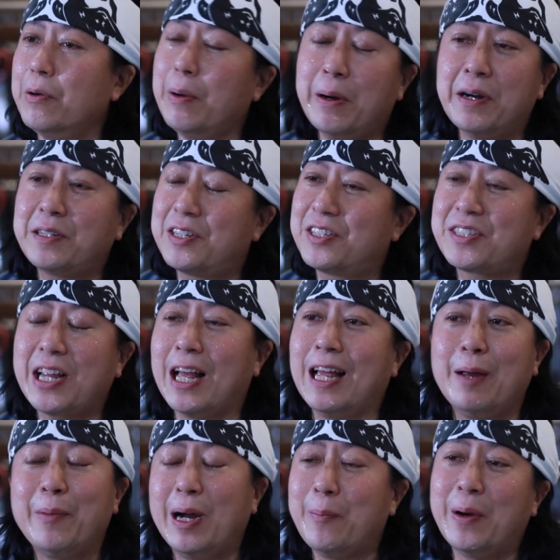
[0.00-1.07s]
remember just
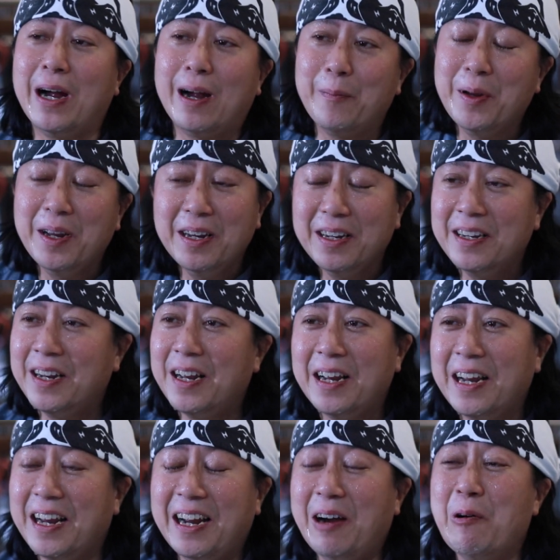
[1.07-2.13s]
telling my mom,
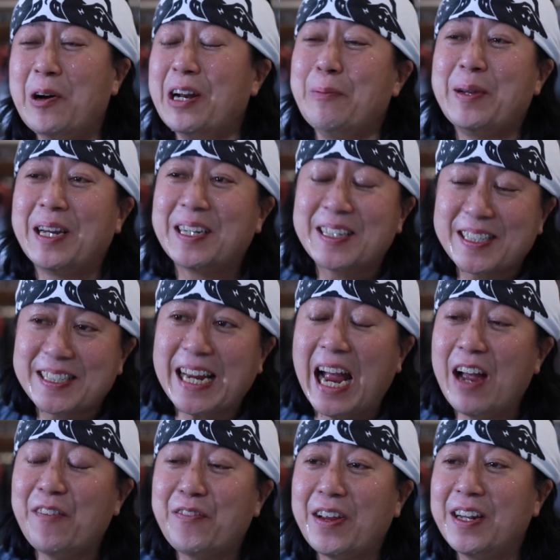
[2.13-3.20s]
I wanna be a
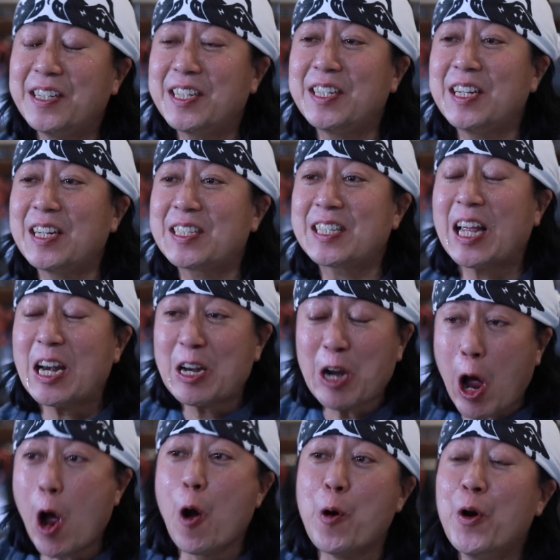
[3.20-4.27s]
chef. And she just said,
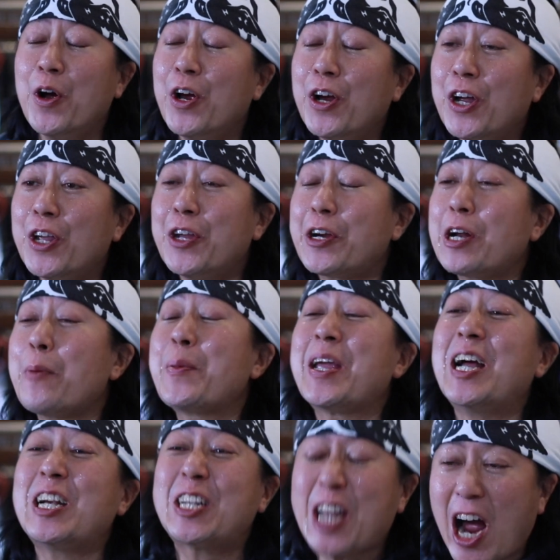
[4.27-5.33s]
no, you're gonna
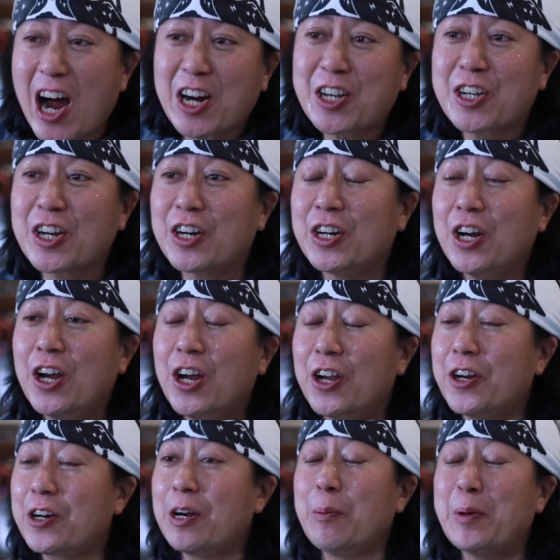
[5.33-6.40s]
be a doctor.
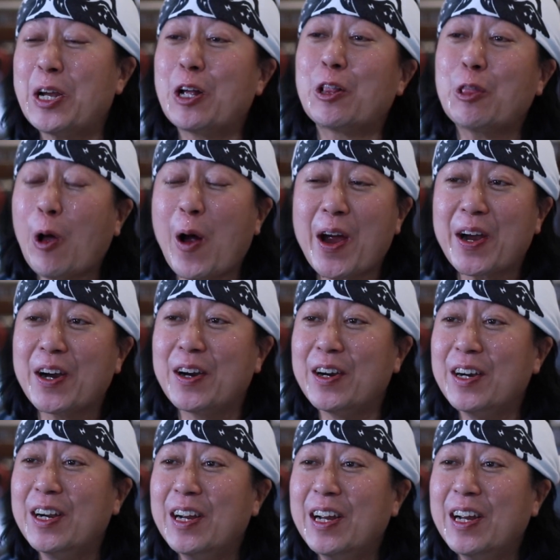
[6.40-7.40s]
You're gonna be a lawyer.